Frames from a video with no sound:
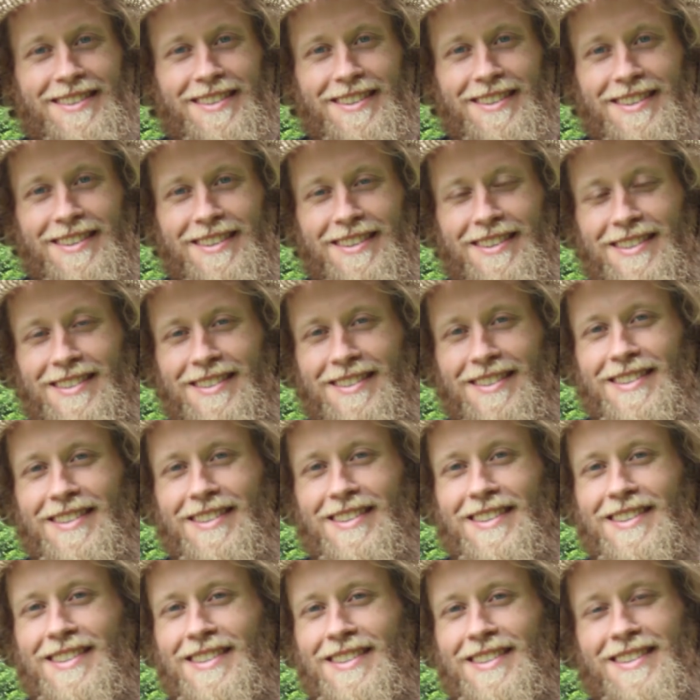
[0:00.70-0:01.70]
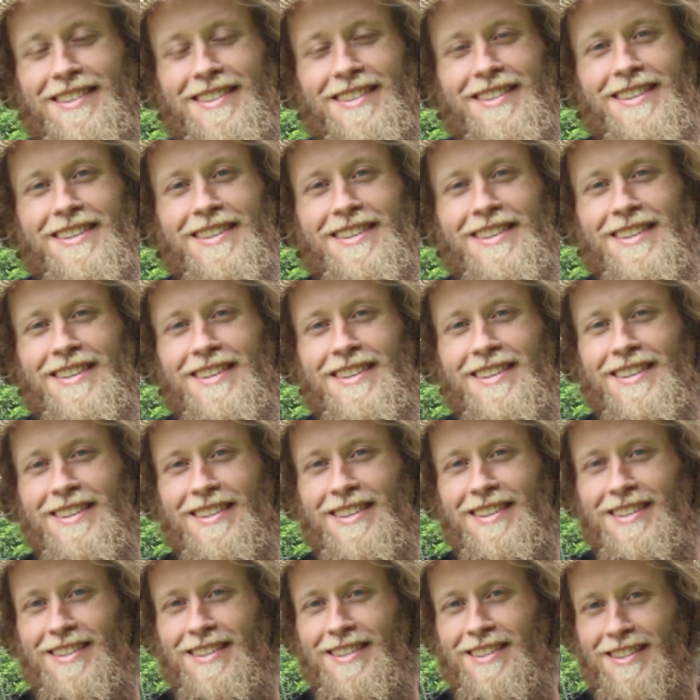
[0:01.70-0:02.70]

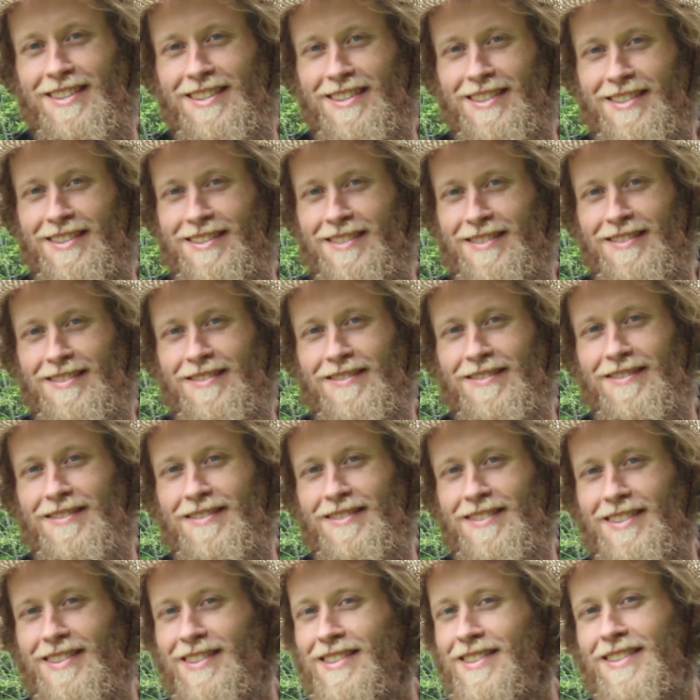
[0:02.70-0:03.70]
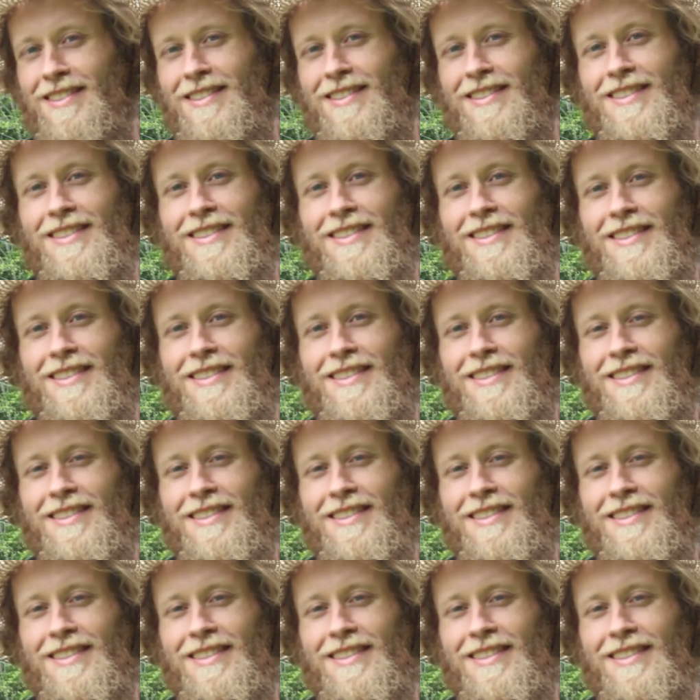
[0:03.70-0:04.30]
The person shown says nothing.